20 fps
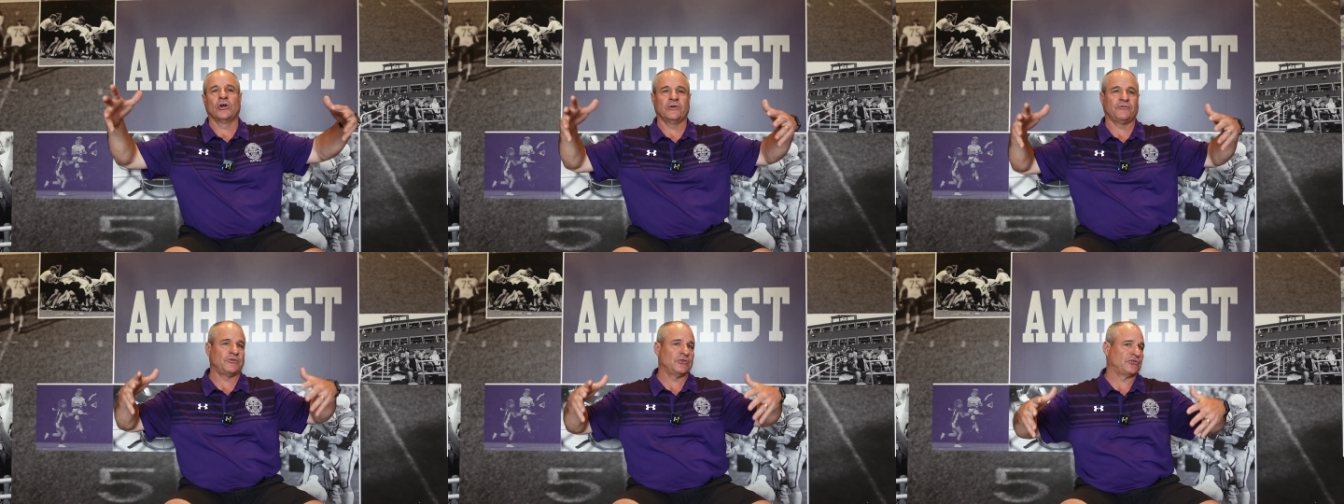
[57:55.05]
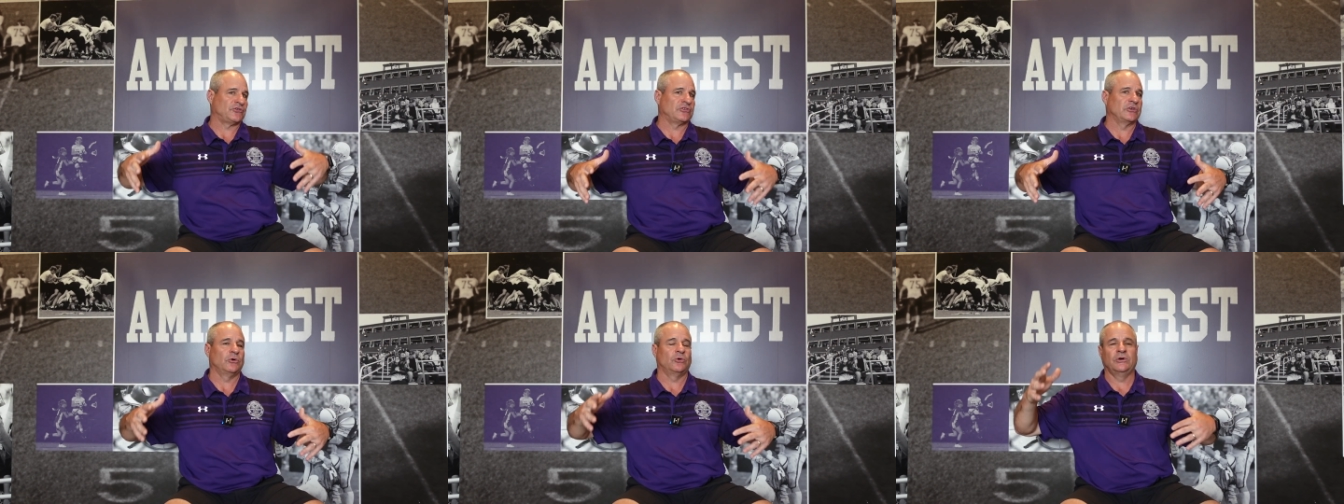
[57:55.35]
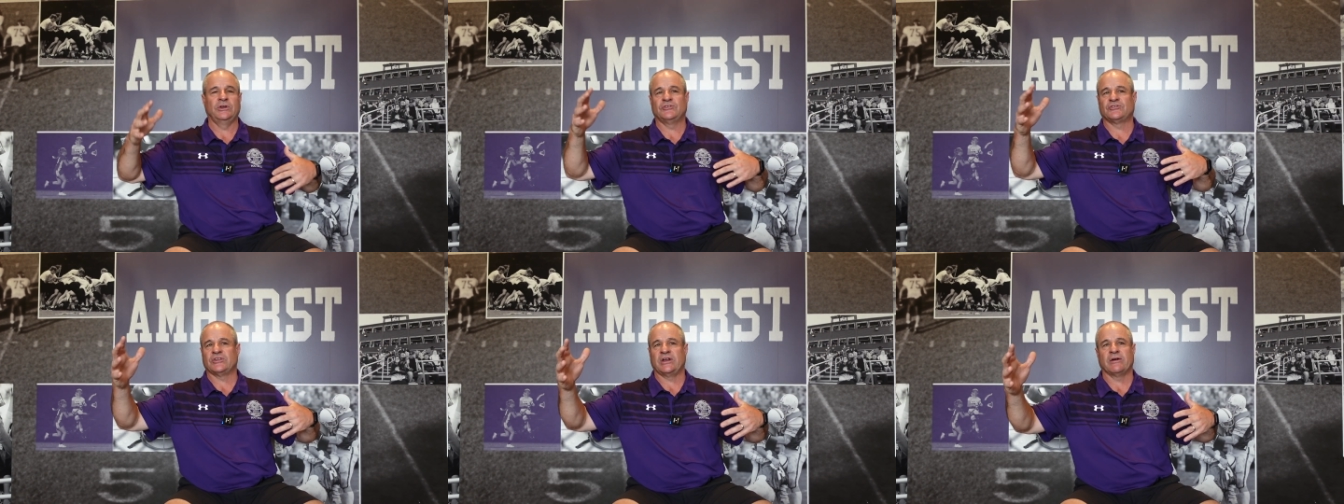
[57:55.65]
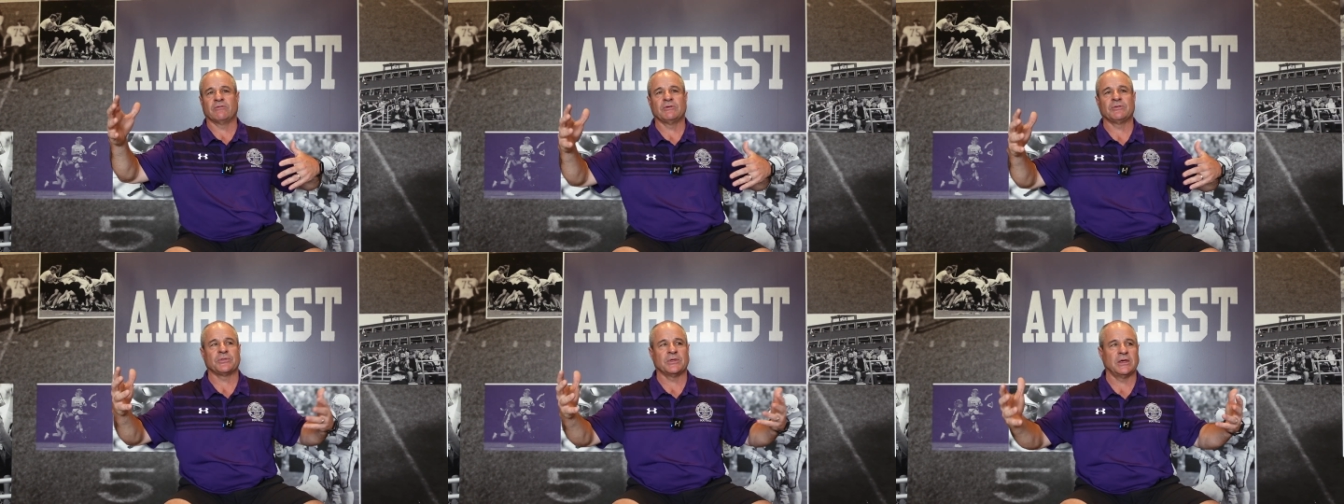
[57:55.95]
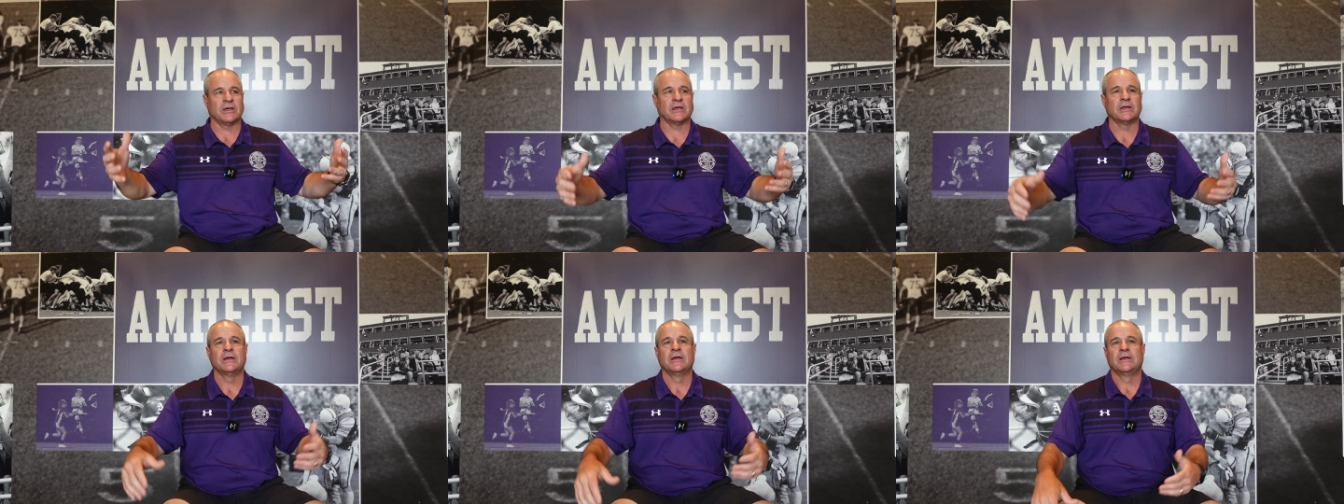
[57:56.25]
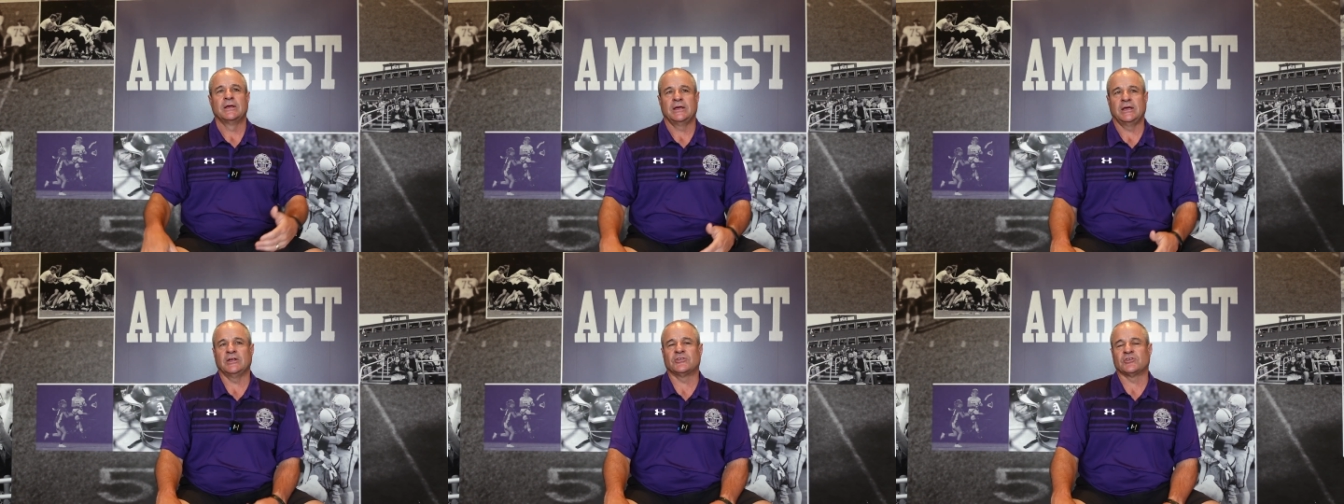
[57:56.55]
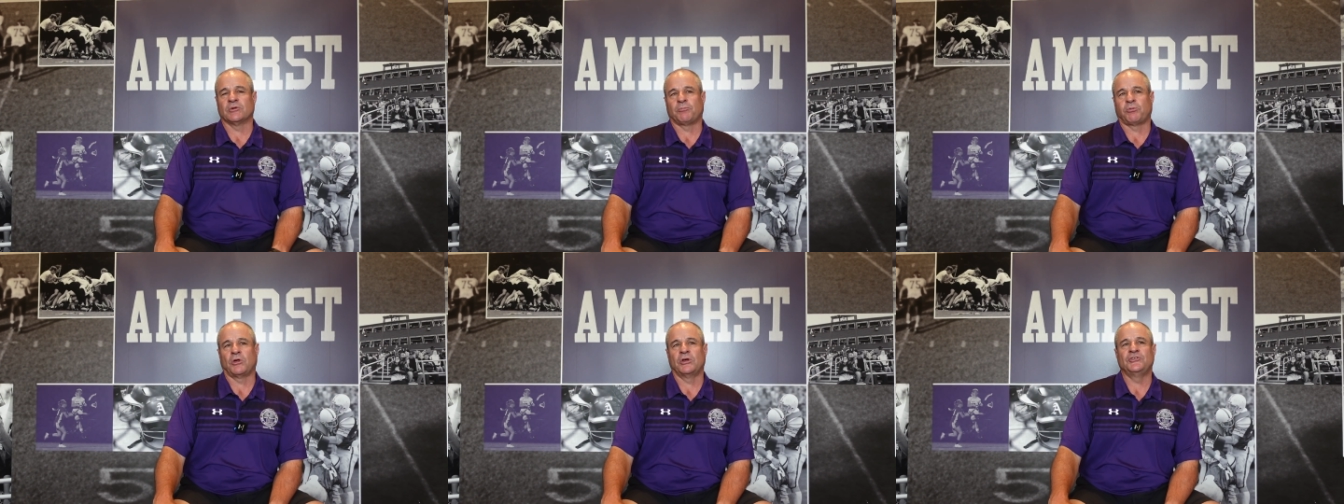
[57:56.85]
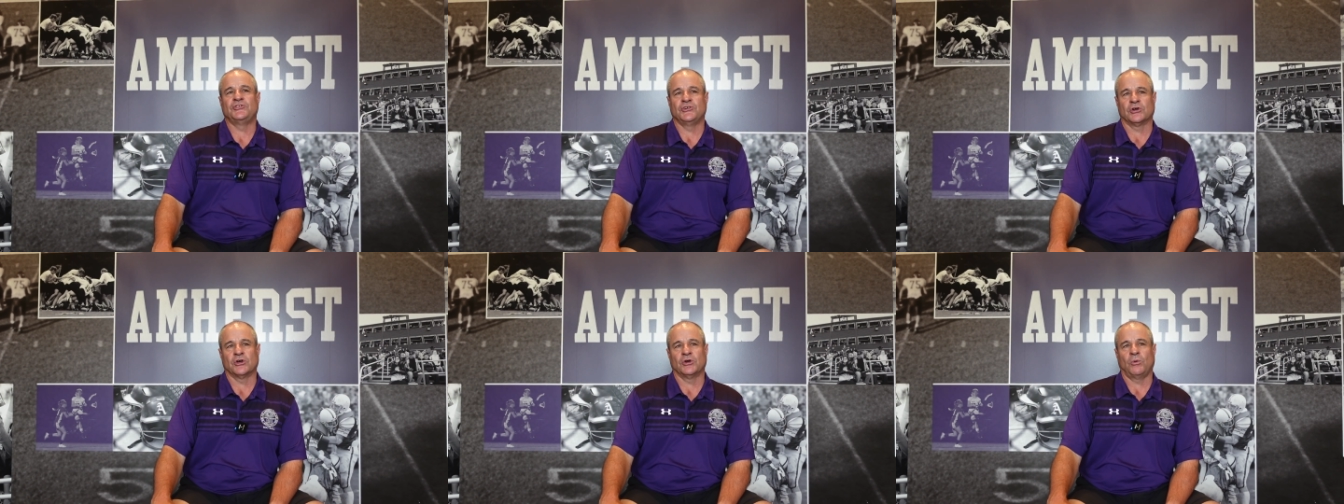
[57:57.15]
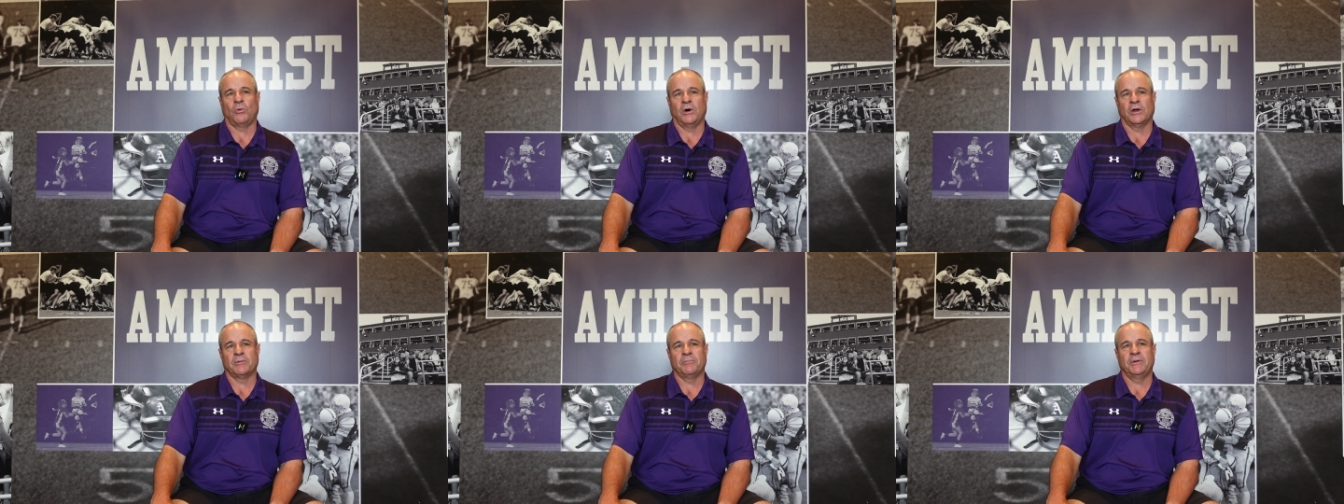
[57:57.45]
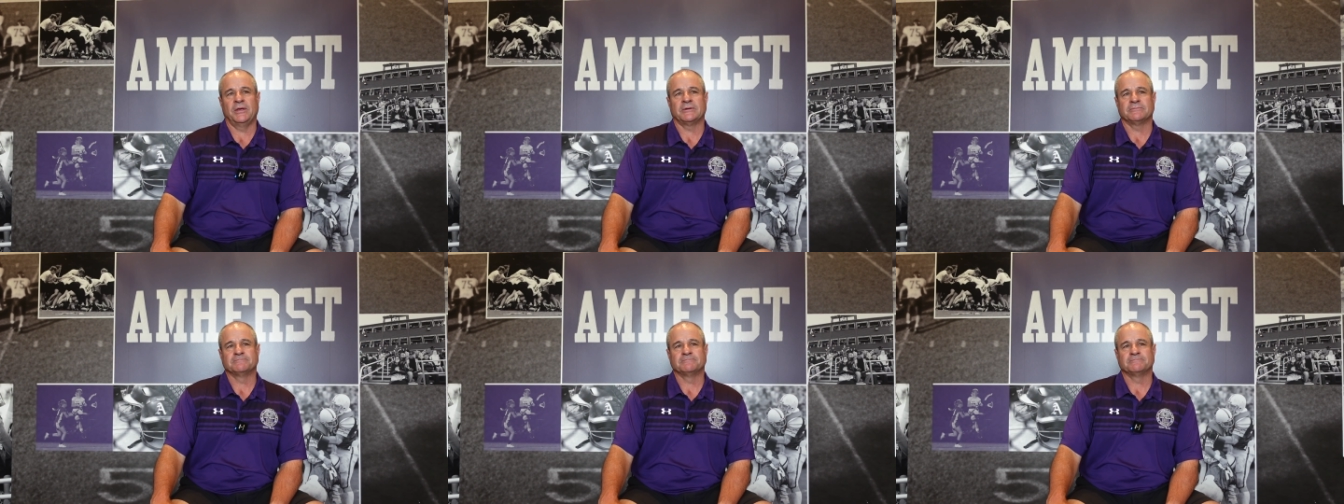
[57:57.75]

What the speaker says: the facilities and everything, it's a place you're going to want to be.